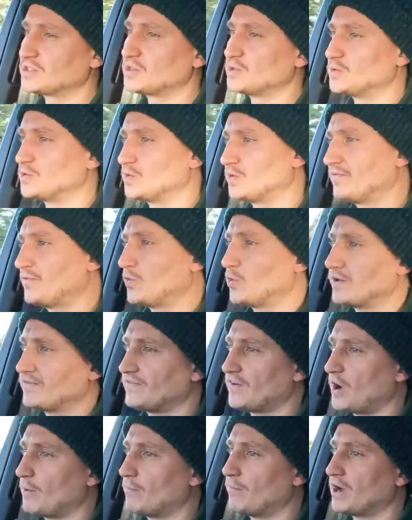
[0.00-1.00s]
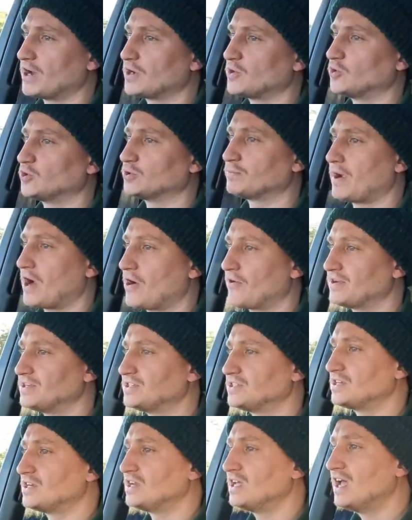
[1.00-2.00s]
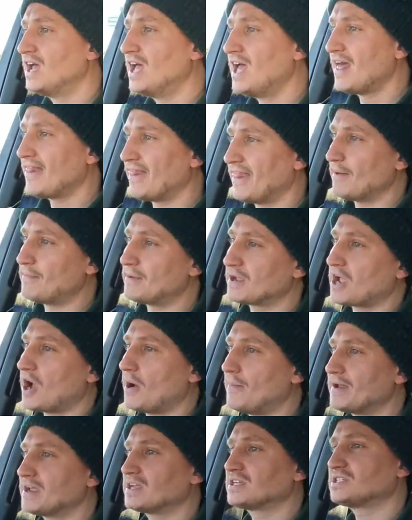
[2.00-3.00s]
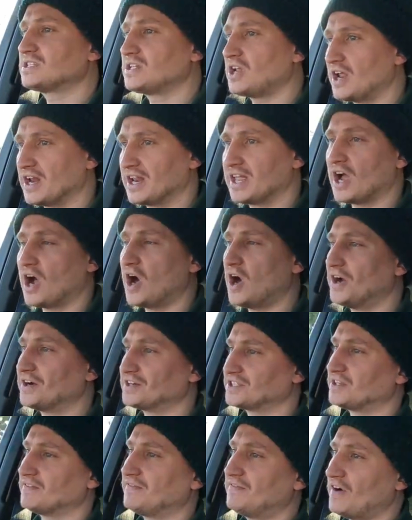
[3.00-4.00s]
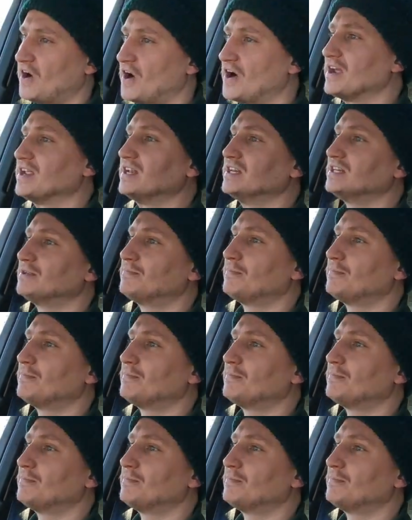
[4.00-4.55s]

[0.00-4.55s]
the 245 brake horsepower engine. They're becoming slightly harder to find,